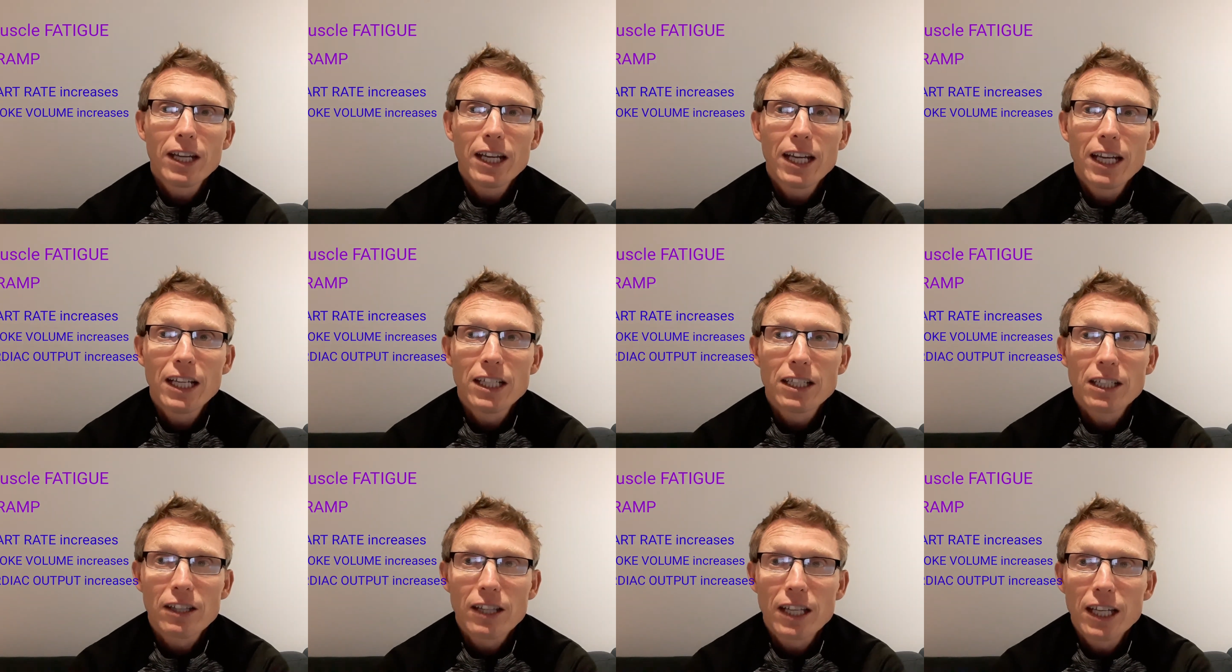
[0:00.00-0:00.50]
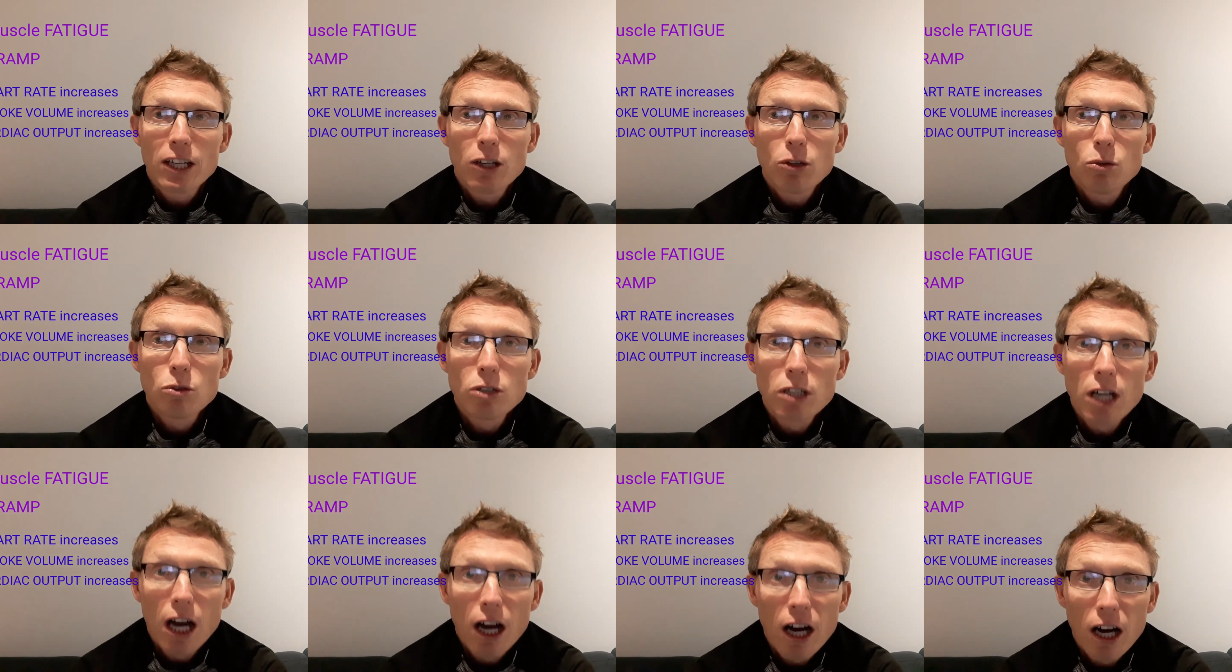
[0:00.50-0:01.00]
is a thing
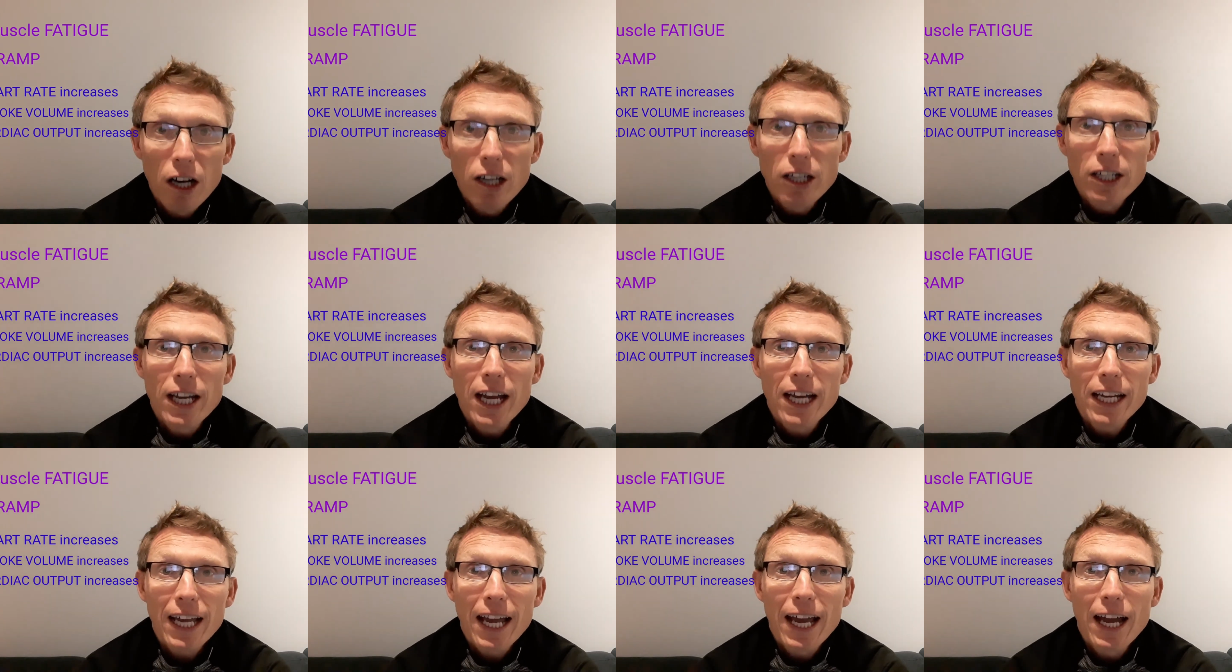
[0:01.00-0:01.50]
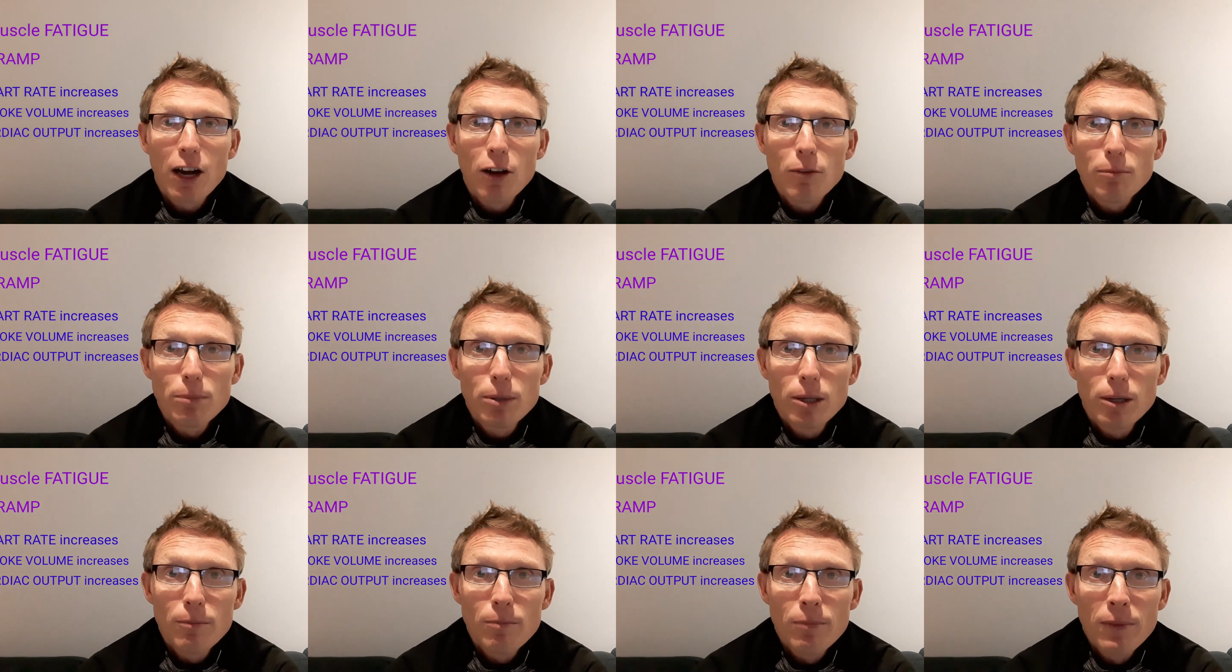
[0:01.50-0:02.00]
called cardiac
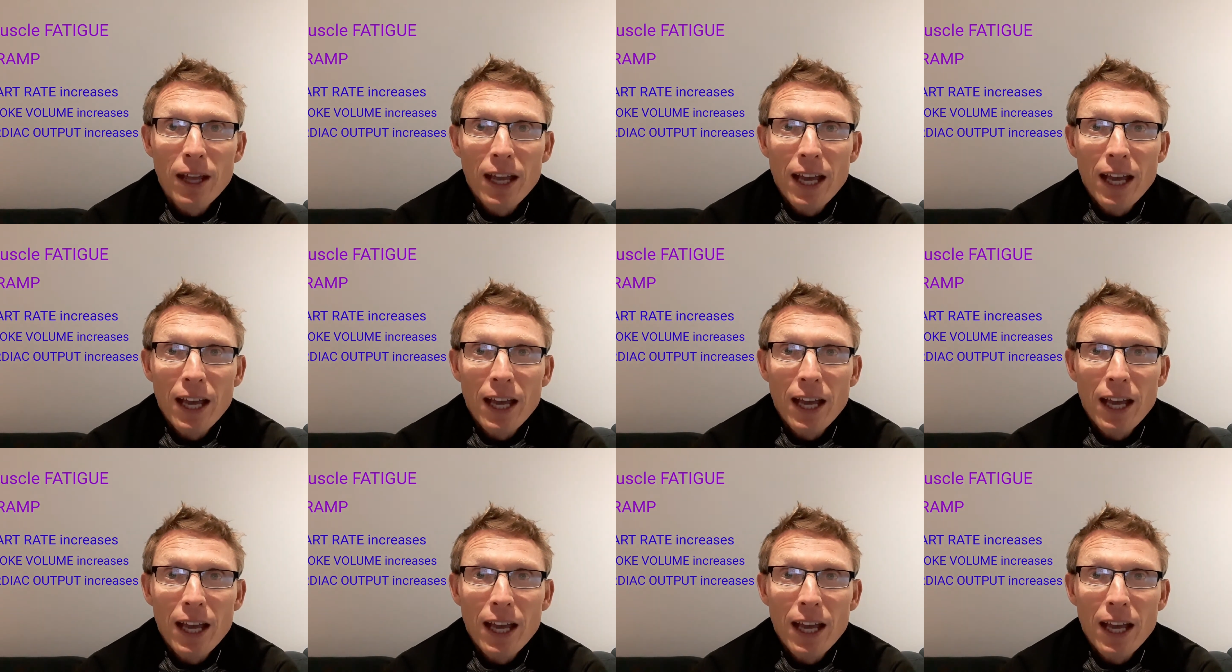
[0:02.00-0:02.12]
output.